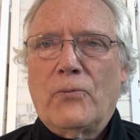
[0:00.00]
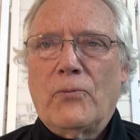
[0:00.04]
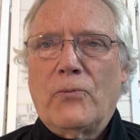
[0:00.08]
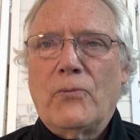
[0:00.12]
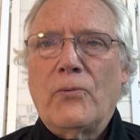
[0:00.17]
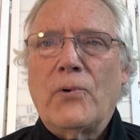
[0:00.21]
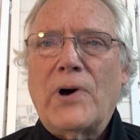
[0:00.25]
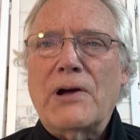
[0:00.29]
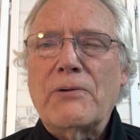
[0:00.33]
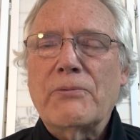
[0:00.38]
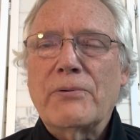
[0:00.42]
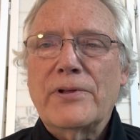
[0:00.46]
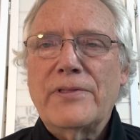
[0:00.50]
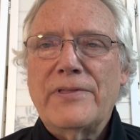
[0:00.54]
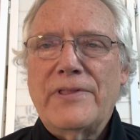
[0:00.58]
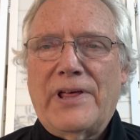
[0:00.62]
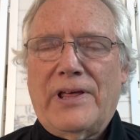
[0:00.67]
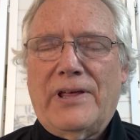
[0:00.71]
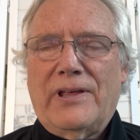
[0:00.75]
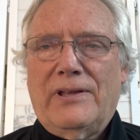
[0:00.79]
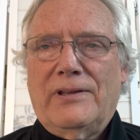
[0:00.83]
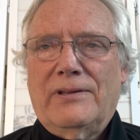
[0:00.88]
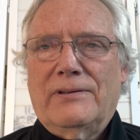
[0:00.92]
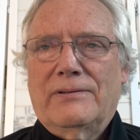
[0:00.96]
Why would
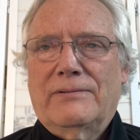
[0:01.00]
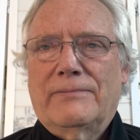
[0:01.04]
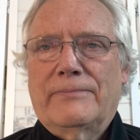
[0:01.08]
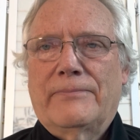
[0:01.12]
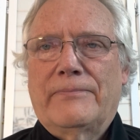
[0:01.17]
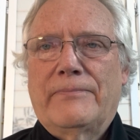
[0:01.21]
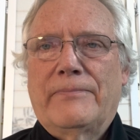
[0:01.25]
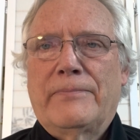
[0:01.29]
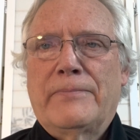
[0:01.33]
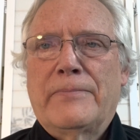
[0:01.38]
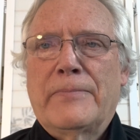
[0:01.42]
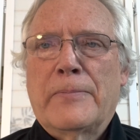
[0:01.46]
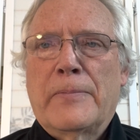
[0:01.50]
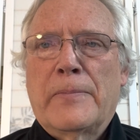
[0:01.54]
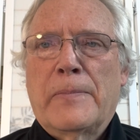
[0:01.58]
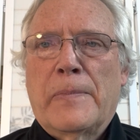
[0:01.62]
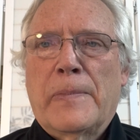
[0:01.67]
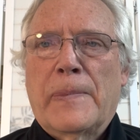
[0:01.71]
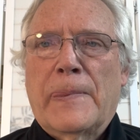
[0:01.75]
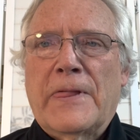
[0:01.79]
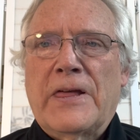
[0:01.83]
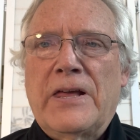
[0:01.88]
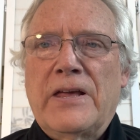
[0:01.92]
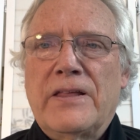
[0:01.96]
they?
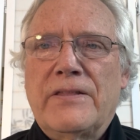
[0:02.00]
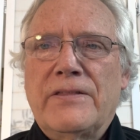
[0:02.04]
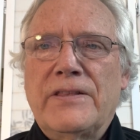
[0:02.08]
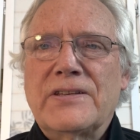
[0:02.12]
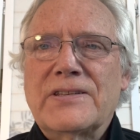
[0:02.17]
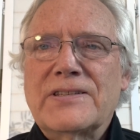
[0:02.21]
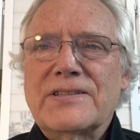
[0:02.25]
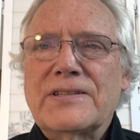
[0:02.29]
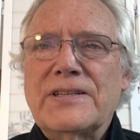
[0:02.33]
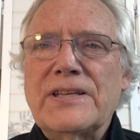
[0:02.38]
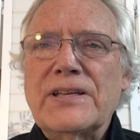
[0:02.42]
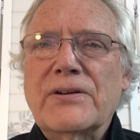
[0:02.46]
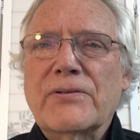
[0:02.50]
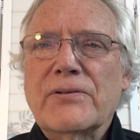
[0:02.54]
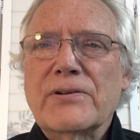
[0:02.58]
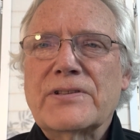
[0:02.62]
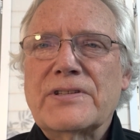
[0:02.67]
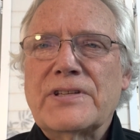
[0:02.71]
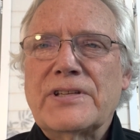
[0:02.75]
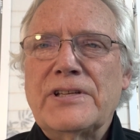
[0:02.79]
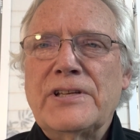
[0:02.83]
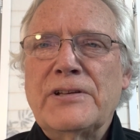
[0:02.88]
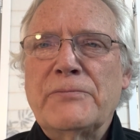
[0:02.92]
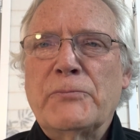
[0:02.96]
The secret
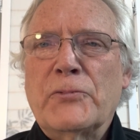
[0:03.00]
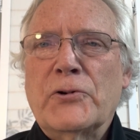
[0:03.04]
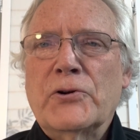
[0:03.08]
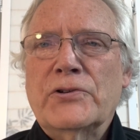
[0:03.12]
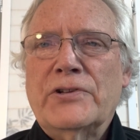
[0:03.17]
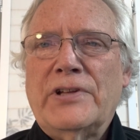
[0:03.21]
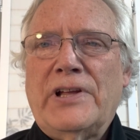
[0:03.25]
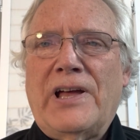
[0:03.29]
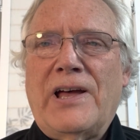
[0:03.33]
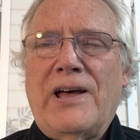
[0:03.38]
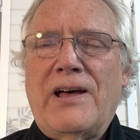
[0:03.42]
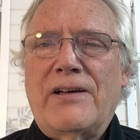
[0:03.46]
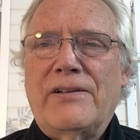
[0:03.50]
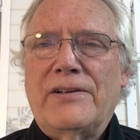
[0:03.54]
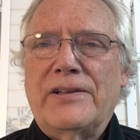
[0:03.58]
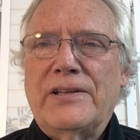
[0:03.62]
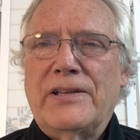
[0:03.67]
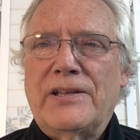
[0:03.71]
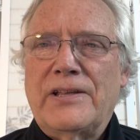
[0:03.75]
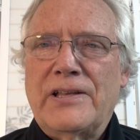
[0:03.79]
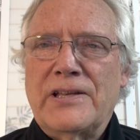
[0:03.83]
to immortality